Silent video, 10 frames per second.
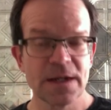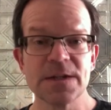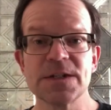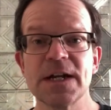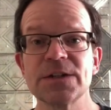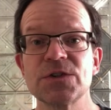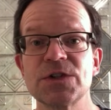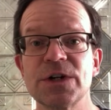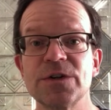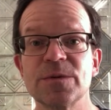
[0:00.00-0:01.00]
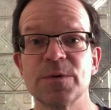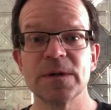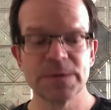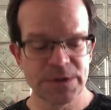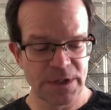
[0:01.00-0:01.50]
Is it not to share your
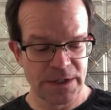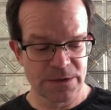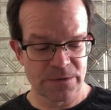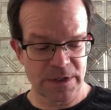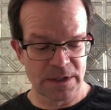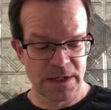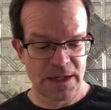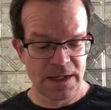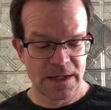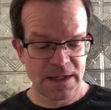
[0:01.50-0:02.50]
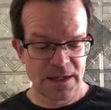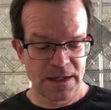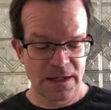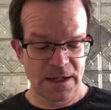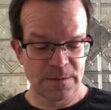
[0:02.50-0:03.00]
bread with the hungry
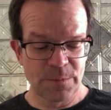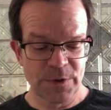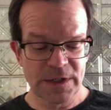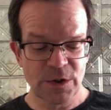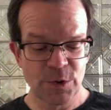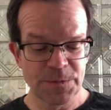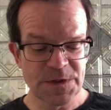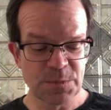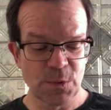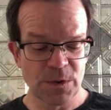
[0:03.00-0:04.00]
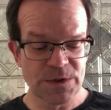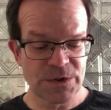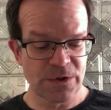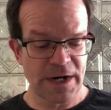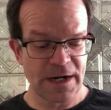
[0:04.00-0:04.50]
and bring the homeless poor
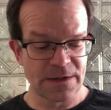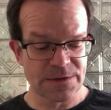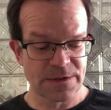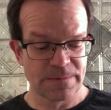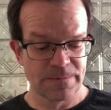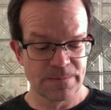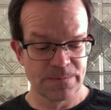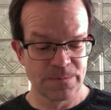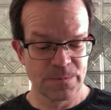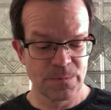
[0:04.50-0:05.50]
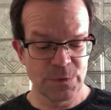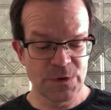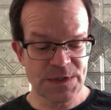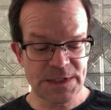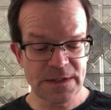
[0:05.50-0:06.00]
into your house? When
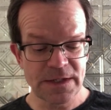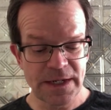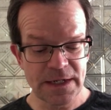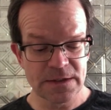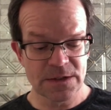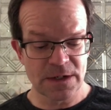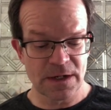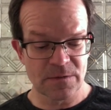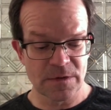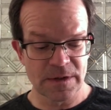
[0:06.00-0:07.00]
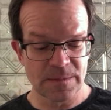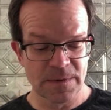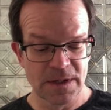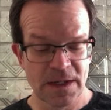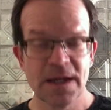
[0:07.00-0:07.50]
you see the naked, to cover them
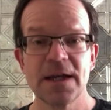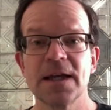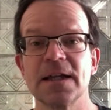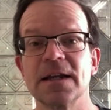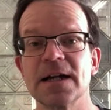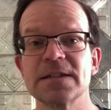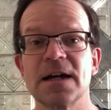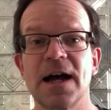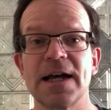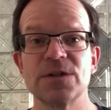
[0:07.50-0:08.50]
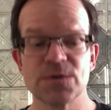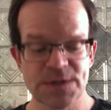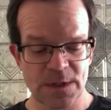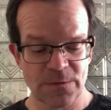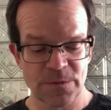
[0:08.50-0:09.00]
and not to hide
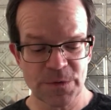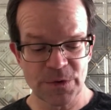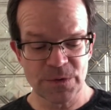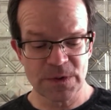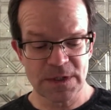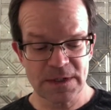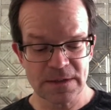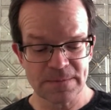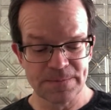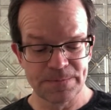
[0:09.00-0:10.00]
yourself from your own kin?